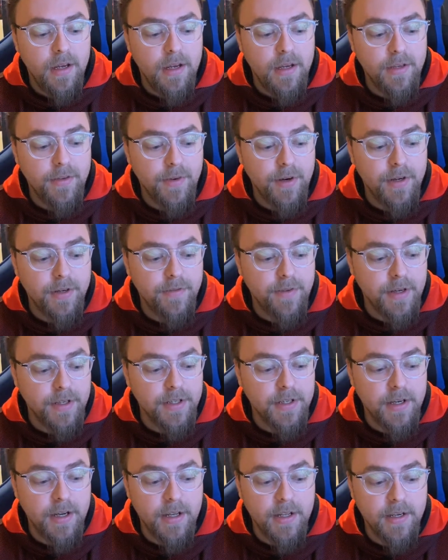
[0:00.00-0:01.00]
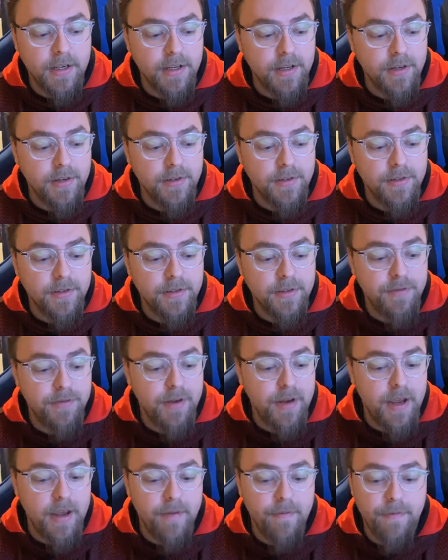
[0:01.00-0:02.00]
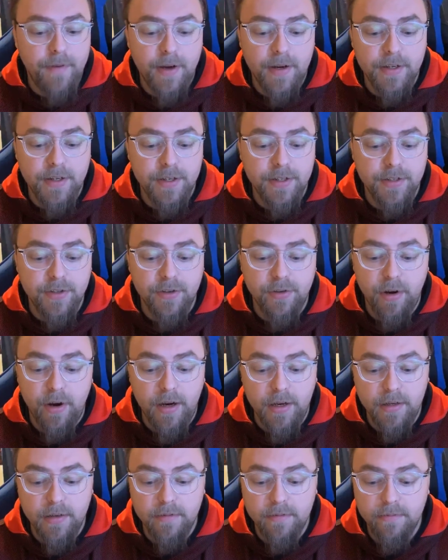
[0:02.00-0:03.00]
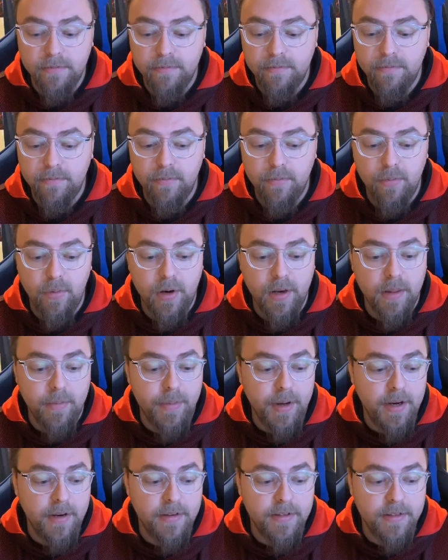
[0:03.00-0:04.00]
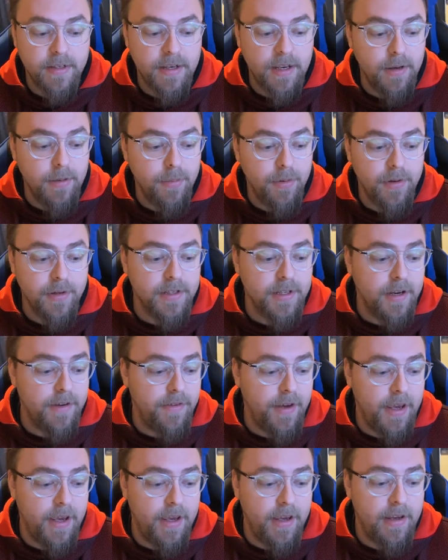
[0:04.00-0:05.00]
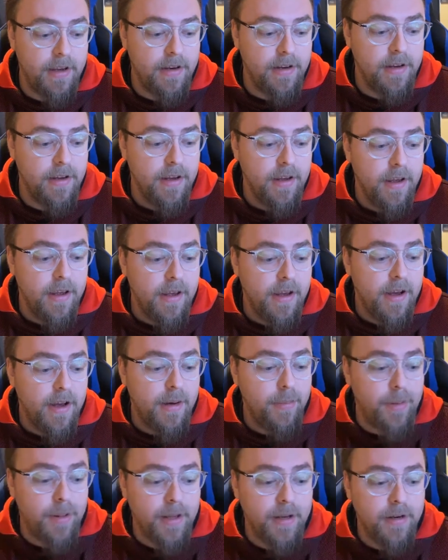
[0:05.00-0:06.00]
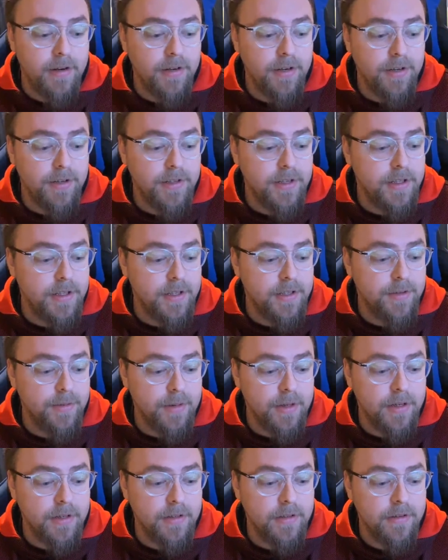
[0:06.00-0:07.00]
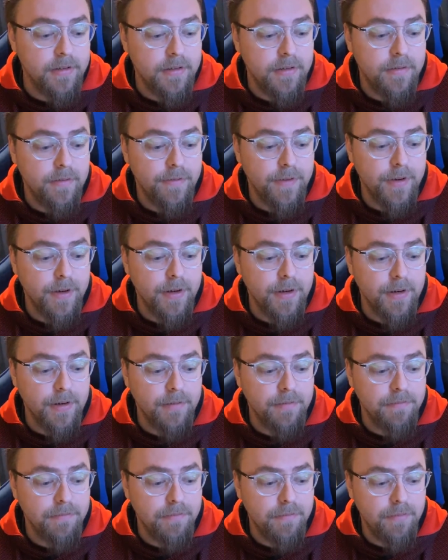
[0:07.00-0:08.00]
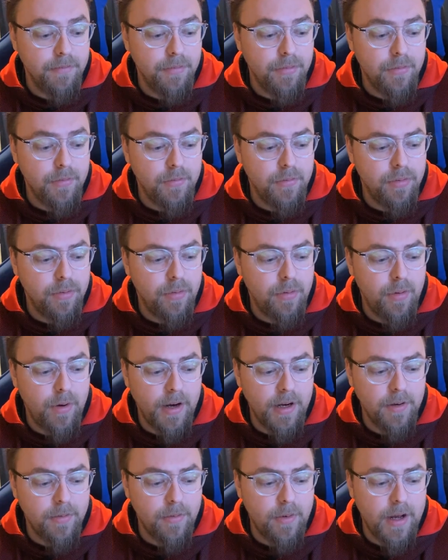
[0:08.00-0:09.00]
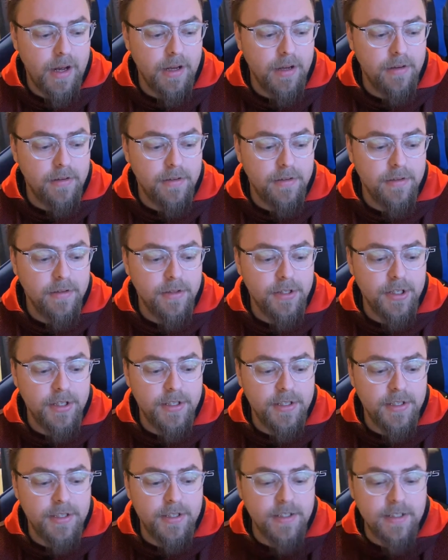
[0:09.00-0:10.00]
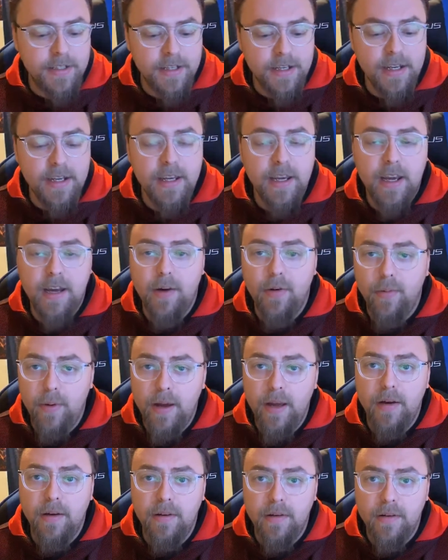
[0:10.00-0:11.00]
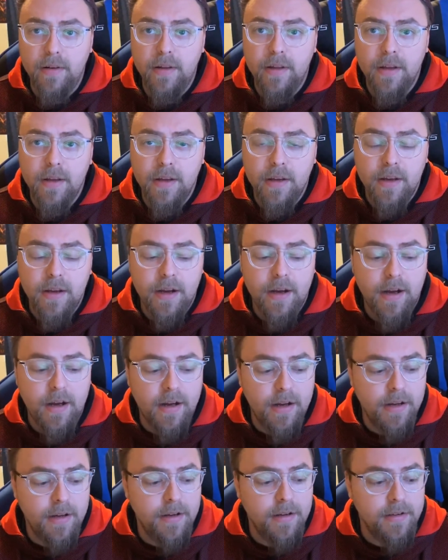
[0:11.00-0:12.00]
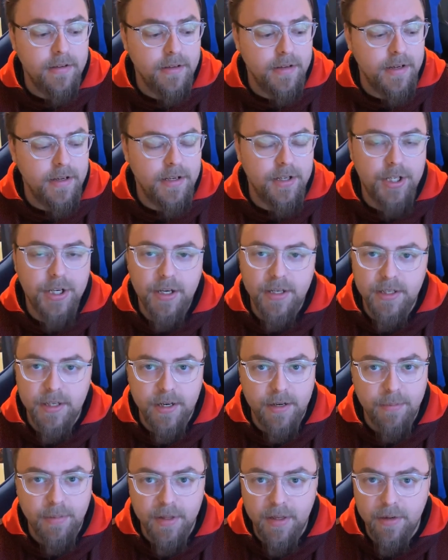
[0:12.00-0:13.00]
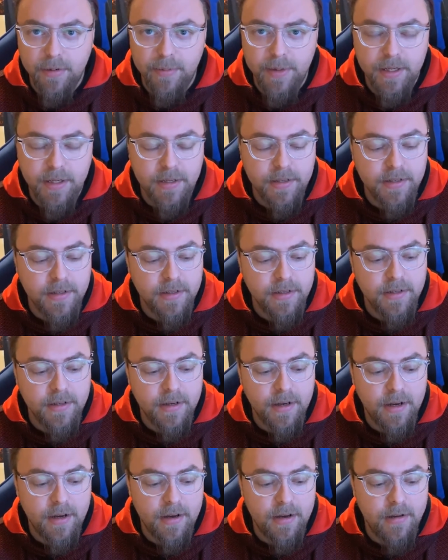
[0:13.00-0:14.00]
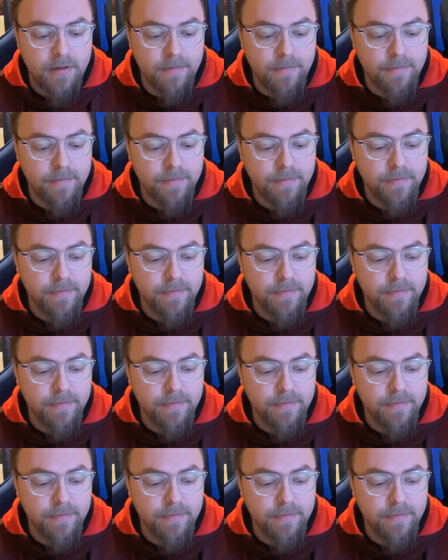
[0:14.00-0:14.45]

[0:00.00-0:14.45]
As far as functionality goes, it functions great. One of the best keyboards I've had. I plan on using this one for quite a while just to see how well and to change it up a little bit. I